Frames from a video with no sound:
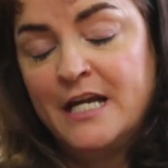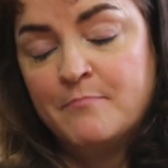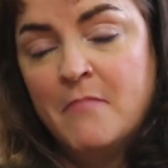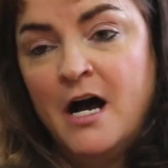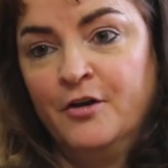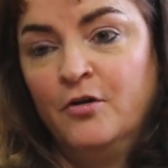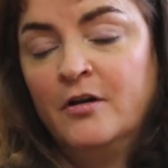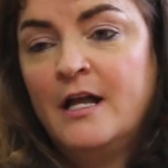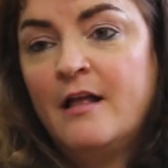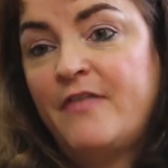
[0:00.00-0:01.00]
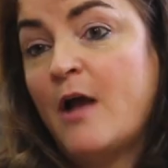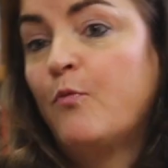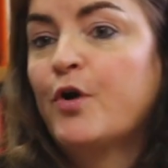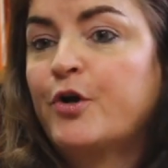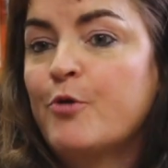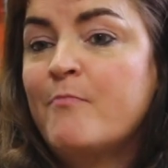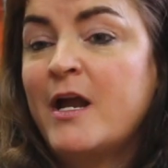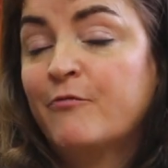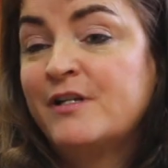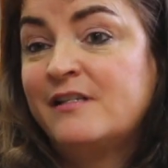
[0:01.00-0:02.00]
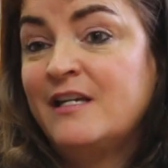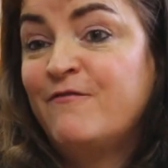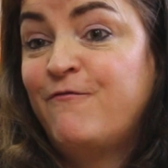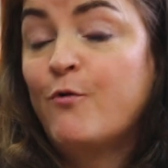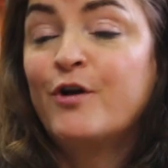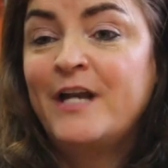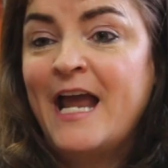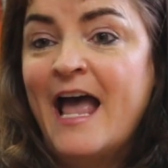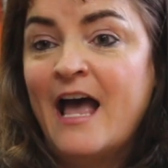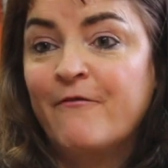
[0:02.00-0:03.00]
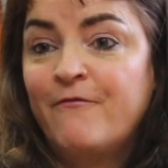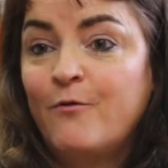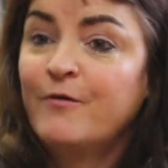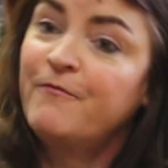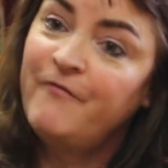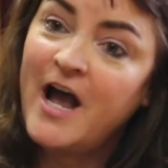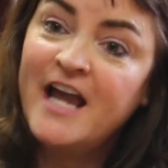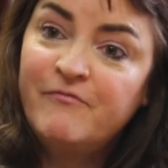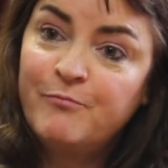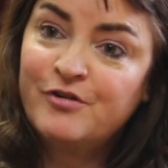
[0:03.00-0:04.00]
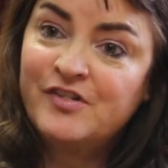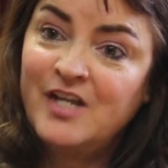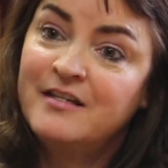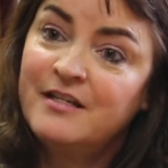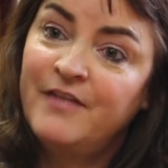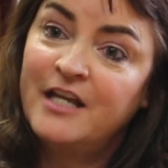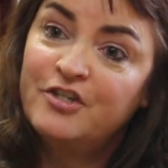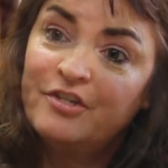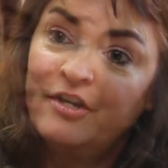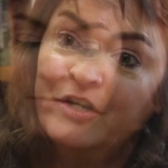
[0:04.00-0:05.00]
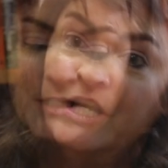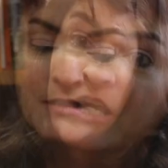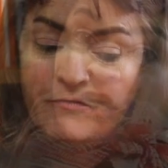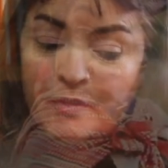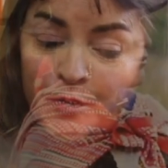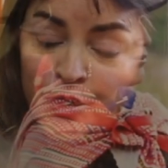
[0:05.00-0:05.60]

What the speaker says: model, that worker might receive 4.5% or 5% of that shirt. About the difference